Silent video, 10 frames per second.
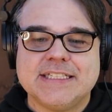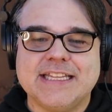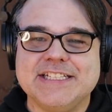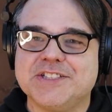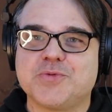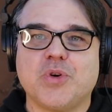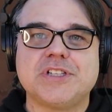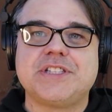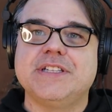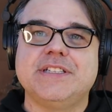they just
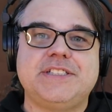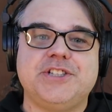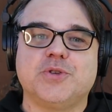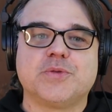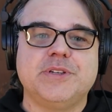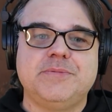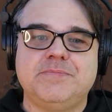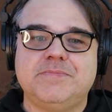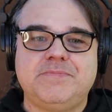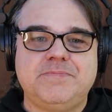watched the children
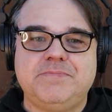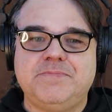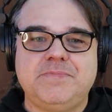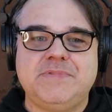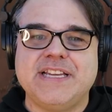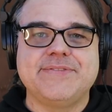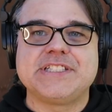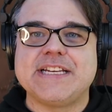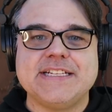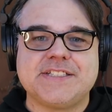
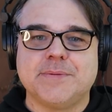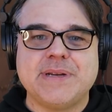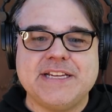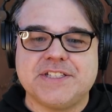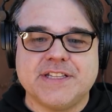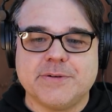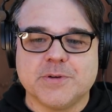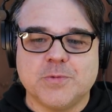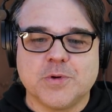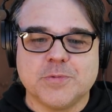devastate some nation they were
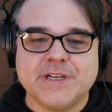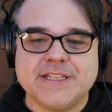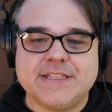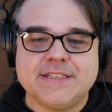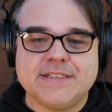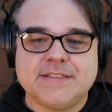at war with.